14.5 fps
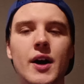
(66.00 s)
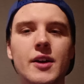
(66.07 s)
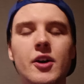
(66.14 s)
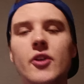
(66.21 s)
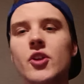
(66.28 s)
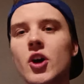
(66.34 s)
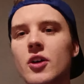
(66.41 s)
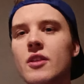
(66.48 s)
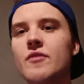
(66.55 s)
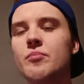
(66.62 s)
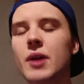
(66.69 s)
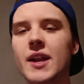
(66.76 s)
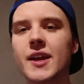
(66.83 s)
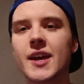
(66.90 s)
had, I know
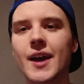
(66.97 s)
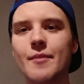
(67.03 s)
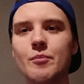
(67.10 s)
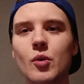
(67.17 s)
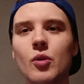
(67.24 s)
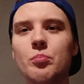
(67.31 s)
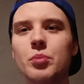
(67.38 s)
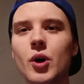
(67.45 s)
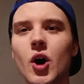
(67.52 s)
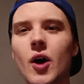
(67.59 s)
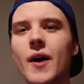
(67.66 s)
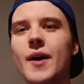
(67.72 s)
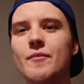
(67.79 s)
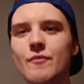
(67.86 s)
they've played a game more, but
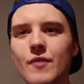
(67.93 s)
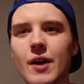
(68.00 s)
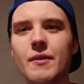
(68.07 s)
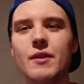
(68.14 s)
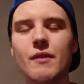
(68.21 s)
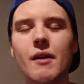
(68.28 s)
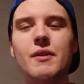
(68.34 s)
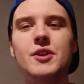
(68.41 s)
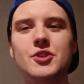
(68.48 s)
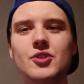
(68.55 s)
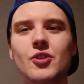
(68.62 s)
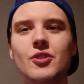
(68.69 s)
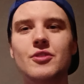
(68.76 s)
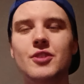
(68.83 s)
I am very, very
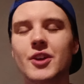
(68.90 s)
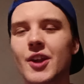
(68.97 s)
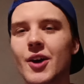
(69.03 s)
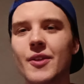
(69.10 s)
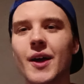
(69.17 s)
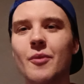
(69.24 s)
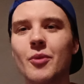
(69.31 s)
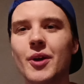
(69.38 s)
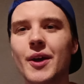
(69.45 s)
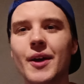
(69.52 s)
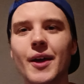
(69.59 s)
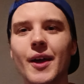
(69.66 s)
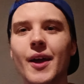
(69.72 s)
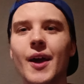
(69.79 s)
shocked, you know, that we're
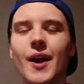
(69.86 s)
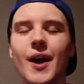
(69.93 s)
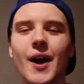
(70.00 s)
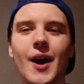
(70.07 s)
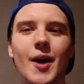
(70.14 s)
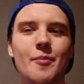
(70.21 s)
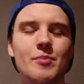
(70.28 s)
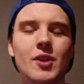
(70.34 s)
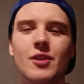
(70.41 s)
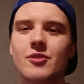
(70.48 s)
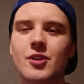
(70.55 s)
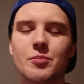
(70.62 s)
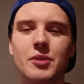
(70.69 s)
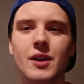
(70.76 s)
not
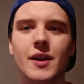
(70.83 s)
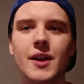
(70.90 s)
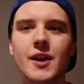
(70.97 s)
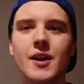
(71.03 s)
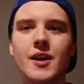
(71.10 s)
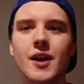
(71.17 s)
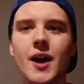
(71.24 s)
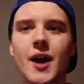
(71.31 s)
top of the league.